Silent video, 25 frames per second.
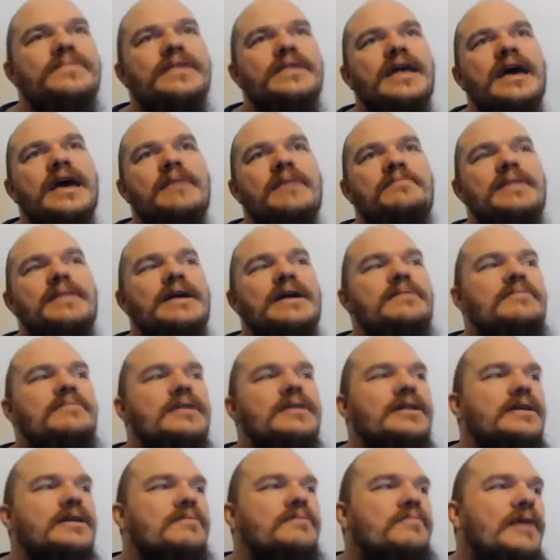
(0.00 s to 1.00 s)
airplane
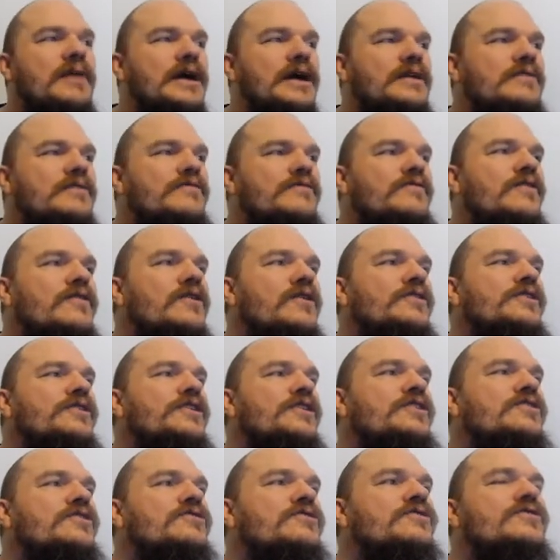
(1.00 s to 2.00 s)
building, by default,
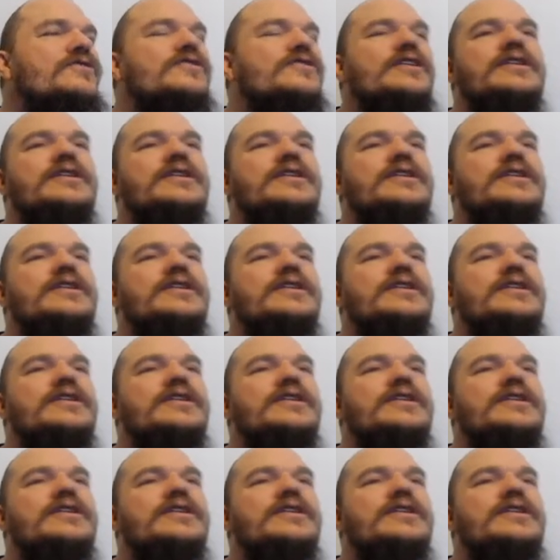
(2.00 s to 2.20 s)
it uses